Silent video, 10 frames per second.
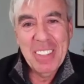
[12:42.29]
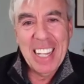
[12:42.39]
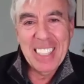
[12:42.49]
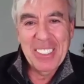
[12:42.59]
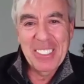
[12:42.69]

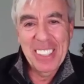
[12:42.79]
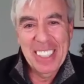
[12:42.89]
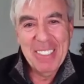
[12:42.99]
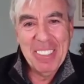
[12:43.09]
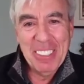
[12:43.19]
That's
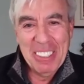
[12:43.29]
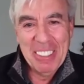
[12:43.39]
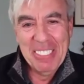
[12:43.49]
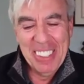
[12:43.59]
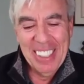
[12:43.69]
really
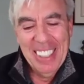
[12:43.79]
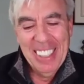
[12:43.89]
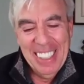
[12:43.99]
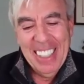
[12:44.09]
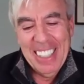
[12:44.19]
beautiful.
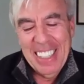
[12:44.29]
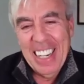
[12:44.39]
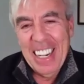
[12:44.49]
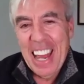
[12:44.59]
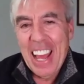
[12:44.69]

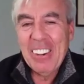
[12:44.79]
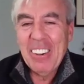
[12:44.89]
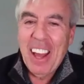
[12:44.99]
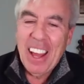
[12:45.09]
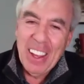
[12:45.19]

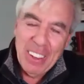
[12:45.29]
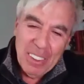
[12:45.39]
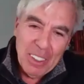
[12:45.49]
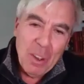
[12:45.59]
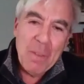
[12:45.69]
Now,
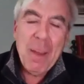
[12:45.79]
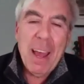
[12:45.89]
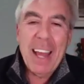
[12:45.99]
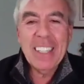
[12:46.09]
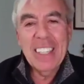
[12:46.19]
going
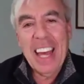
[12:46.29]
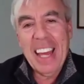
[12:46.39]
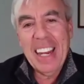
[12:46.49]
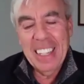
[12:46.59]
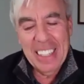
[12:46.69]
back to
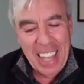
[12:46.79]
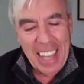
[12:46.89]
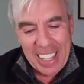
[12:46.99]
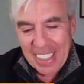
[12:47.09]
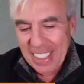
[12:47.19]

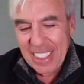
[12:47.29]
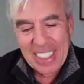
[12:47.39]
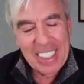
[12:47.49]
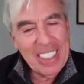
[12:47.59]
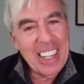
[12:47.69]
that
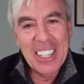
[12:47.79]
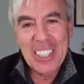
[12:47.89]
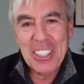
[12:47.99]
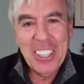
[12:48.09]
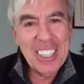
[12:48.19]

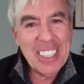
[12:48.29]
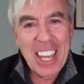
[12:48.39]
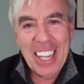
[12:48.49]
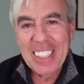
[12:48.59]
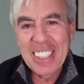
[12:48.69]
country
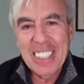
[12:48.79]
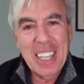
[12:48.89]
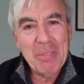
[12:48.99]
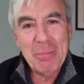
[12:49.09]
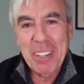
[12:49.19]
Texas
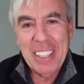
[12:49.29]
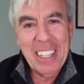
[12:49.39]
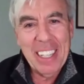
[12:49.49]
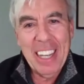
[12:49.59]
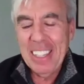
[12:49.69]

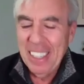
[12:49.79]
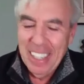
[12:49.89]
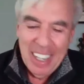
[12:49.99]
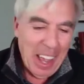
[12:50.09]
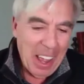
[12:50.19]
upbringing, and
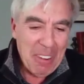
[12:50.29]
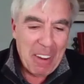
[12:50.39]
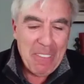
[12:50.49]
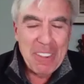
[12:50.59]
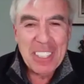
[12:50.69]
I
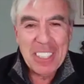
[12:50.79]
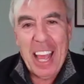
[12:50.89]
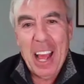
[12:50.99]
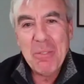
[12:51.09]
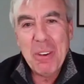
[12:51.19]
referenced
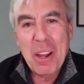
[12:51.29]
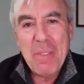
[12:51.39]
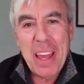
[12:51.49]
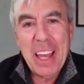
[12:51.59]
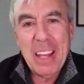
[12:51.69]
Cowboy
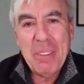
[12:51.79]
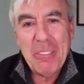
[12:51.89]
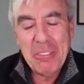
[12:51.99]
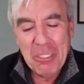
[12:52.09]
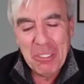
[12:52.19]
Man
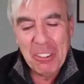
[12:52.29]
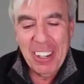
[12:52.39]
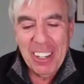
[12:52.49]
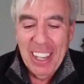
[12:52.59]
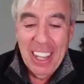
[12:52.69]
before,
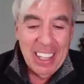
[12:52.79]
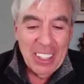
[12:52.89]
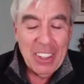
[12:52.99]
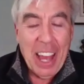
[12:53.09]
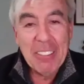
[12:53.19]
and
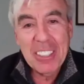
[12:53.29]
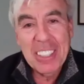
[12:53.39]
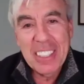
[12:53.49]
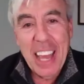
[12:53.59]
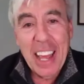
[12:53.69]
that was
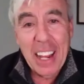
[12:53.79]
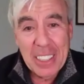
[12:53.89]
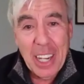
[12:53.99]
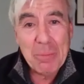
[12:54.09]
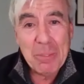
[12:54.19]
a
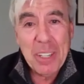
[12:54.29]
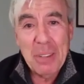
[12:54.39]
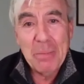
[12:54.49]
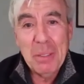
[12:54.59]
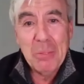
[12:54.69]
top
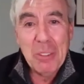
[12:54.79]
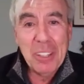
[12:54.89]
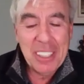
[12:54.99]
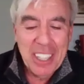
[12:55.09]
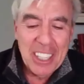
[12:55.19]
10
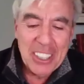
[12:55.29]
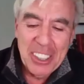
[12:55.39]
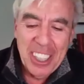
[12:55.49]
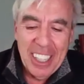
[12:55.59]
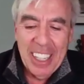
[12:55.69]
Billboard
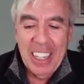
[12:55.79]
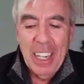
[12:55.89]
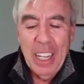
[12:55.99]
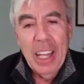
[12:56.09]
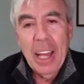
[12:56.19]
country hit.